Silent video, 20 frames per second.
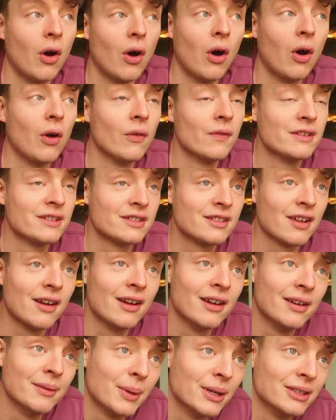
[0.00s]
on this
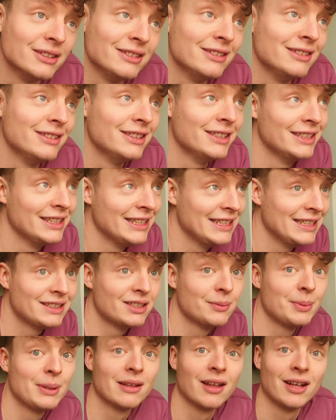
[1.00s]
diet, man, you need
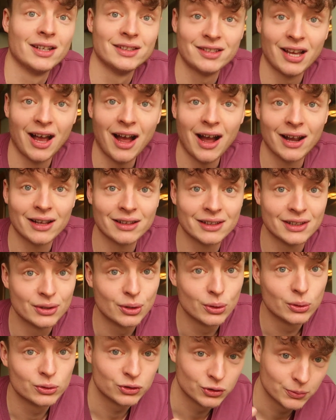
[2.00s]
to be like tackling
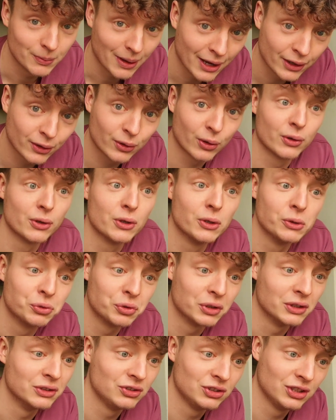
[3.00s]
those
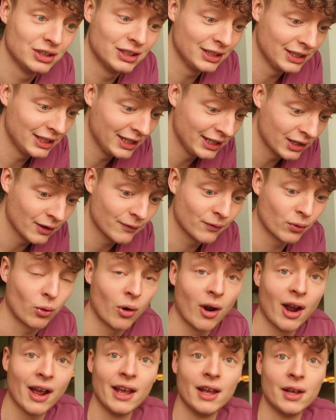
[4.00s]
micronutrients. You need a
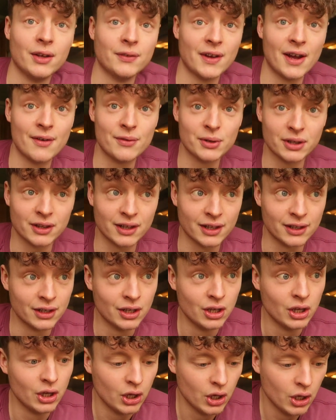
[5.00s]
variety of everything.
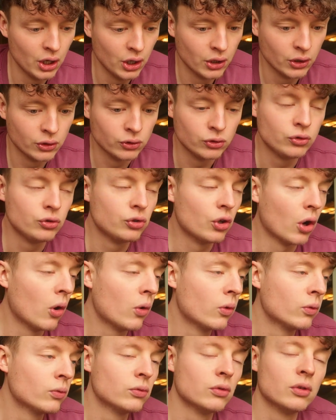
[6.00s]

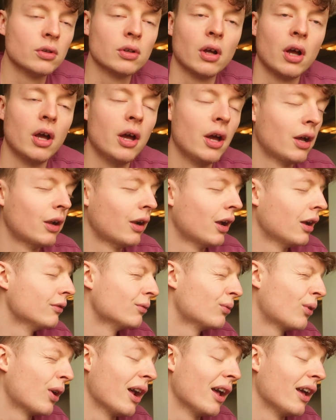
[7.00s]
Don't,
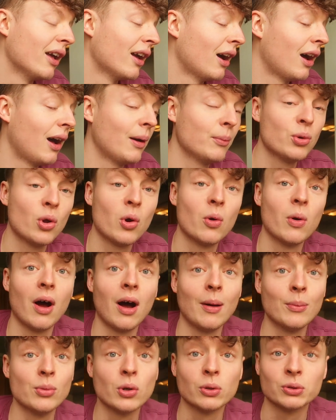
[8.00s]
right, I'm
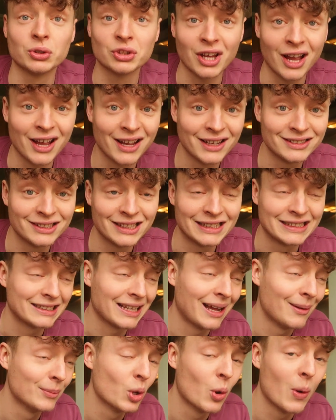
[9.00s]
no scientist,
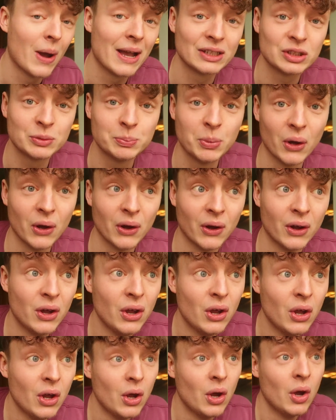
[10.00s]
I'm no expert,
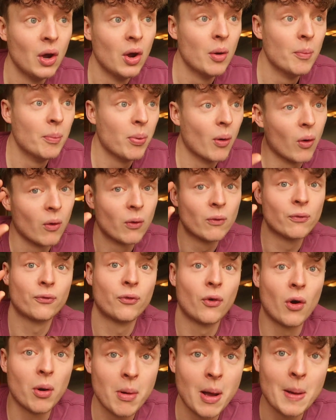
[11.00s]
but
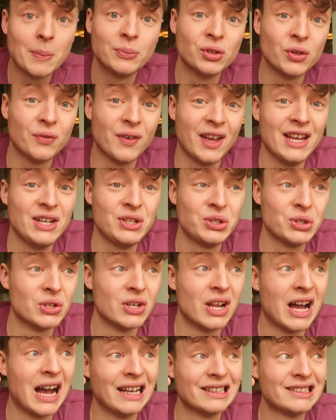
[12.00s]
from
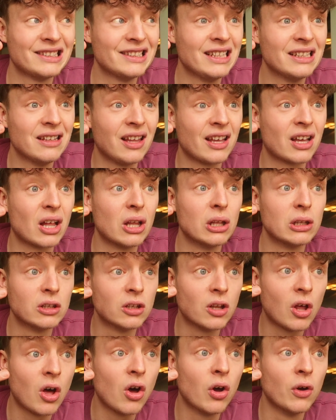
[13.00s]
observation, I see like a
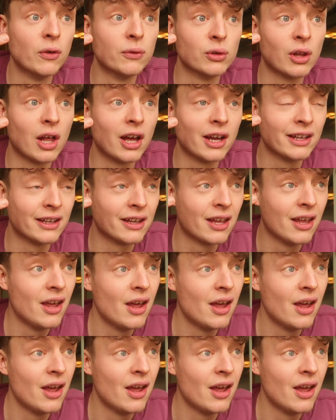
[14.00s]
lot of like